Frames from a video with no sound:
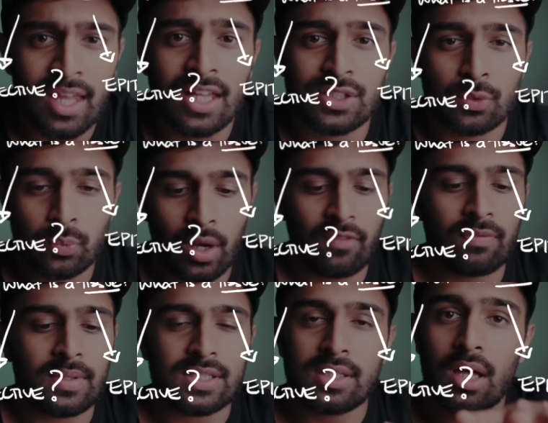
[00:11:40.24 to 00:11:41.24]
And so right
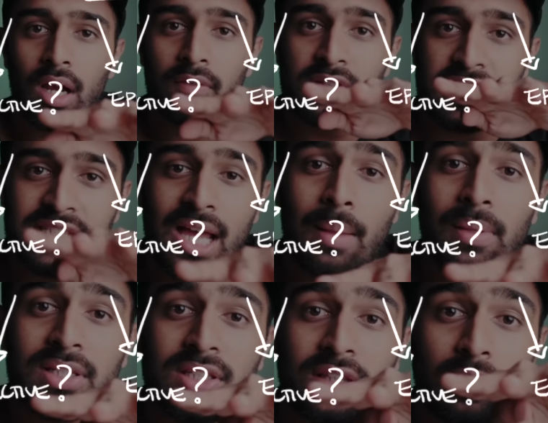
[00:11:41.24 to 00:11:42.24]
from the start, I've
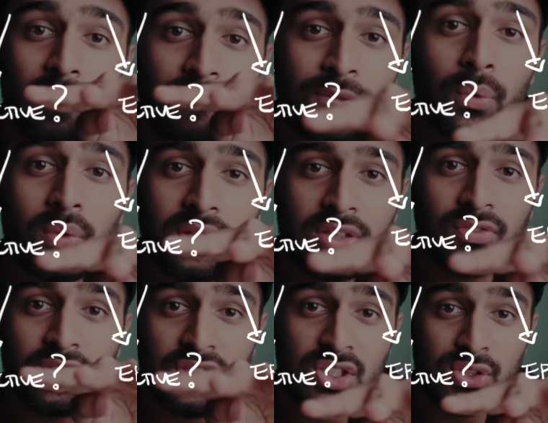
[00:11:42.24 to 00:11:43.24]
established that there are 4
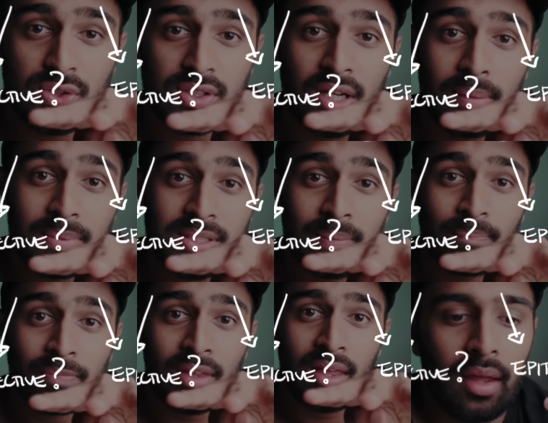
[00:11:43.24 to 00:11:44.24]
different tissue types.
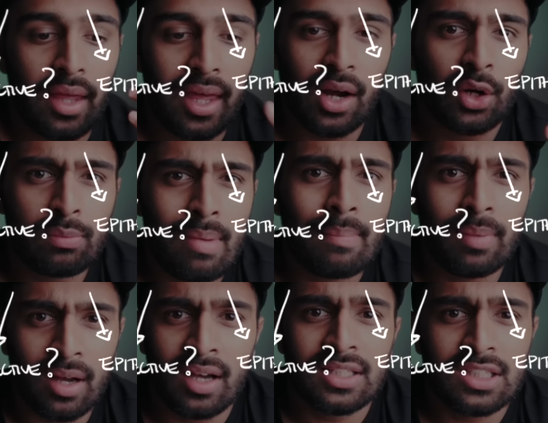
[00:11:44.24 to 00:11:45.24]
And I
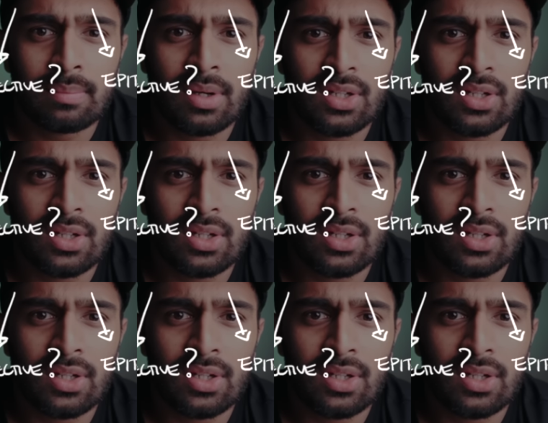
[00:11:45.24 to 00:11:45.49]
remember asking